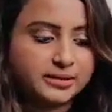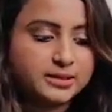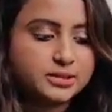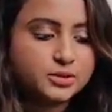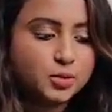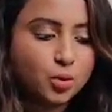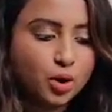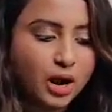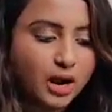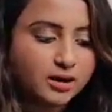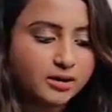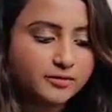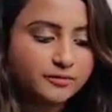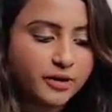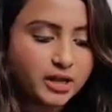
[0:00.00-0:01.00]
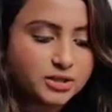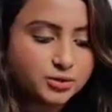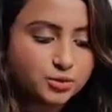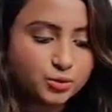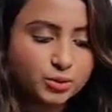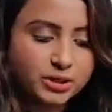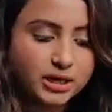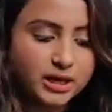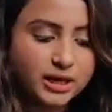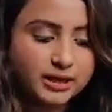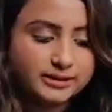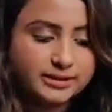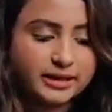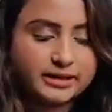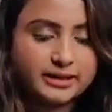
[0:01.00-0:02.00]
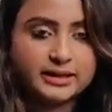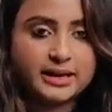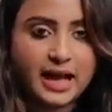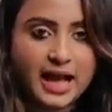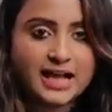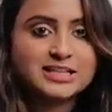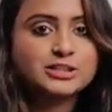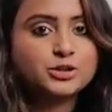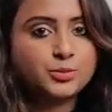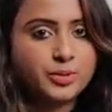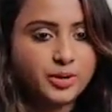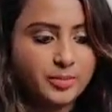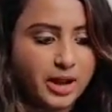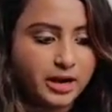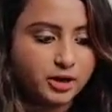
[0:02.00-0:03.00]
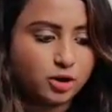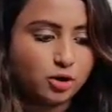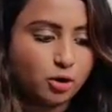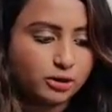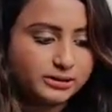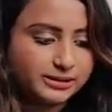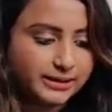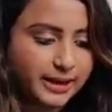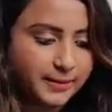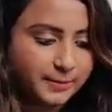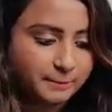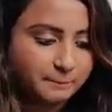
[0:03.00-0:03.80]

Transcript: There's no hard and fast rule that it has to be manual all the time.